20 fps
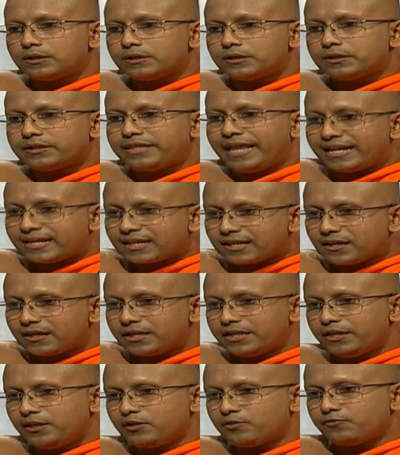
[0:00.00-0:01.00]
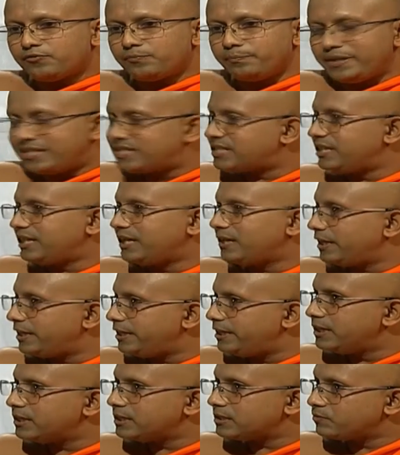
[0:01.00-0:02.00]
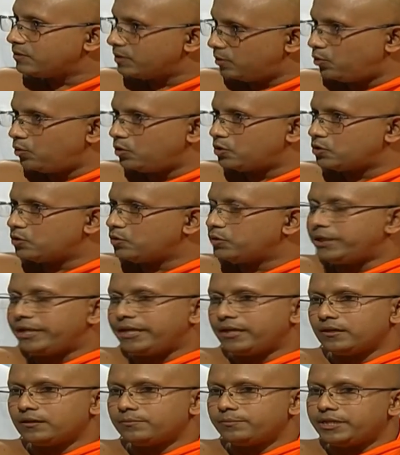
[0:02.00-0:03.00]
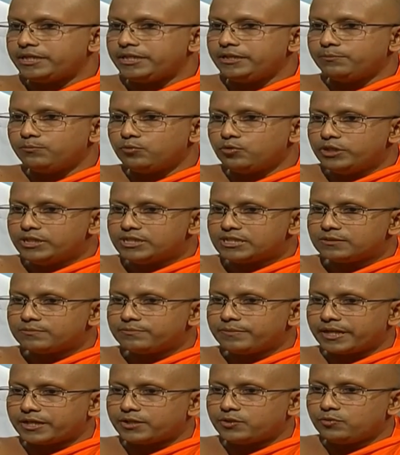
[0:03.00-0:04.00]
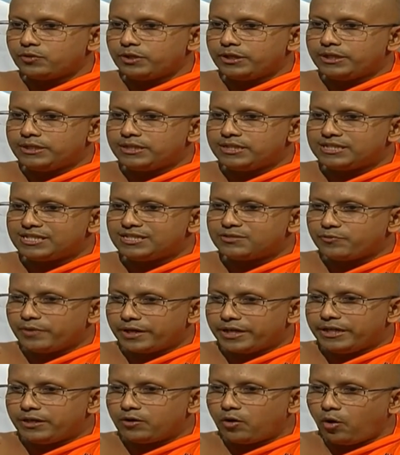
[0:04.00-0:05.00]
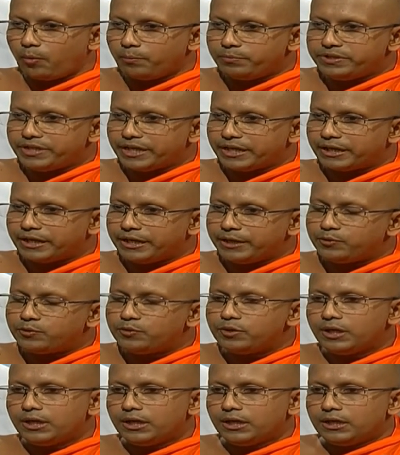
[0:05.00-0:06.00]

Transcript: that kind of mystic ideas were also there, but in Buddhism actually this is very objective